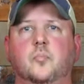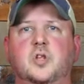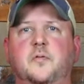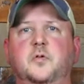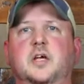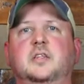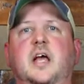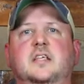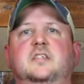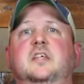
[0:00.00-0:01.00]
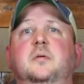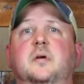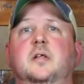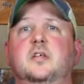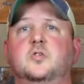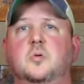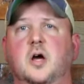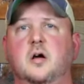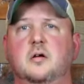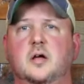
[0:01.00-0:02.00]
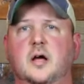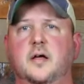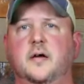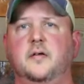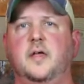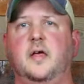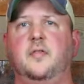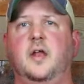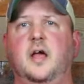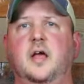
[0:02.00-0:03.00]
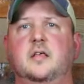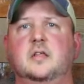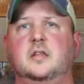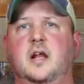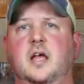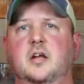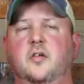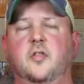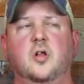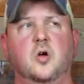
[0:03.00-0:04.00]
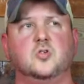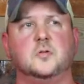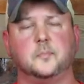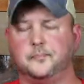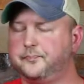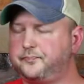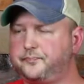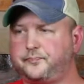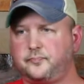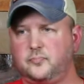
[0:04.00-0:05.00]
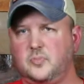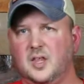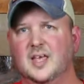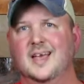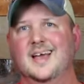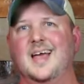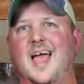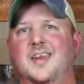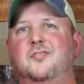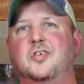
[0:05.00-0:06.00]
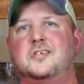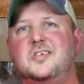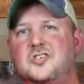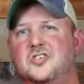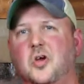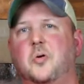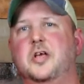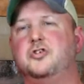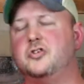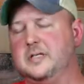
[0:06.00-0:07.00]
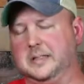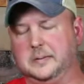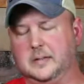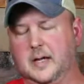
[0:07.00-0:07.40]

Definitely get that cinnamon as well that I hit on the nose. And this is so interesting.